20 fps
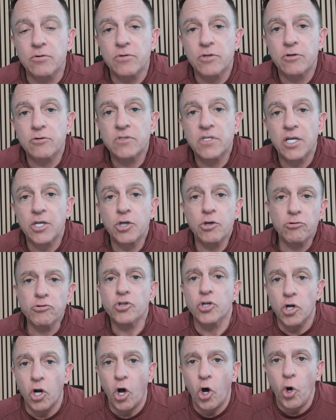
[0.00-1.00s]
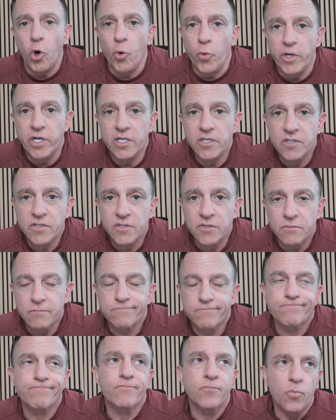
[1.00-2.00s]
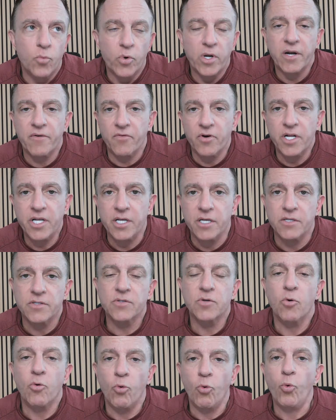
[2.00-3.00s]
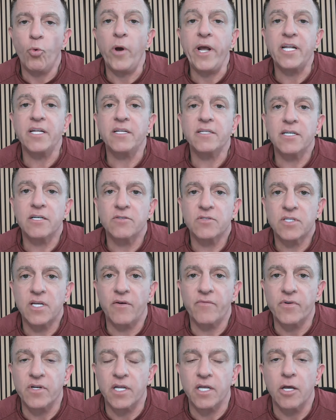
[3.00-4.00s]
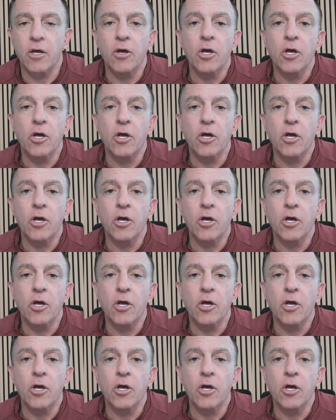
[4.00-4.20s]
They're saying you should always whatever it is. Wait until 70.